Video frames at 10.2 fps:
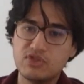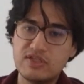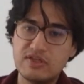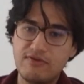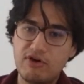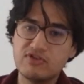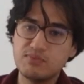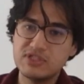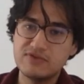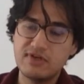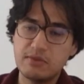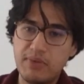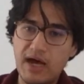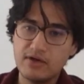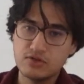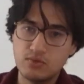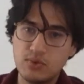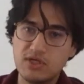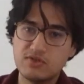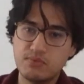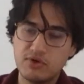which has a very specific impact on wheat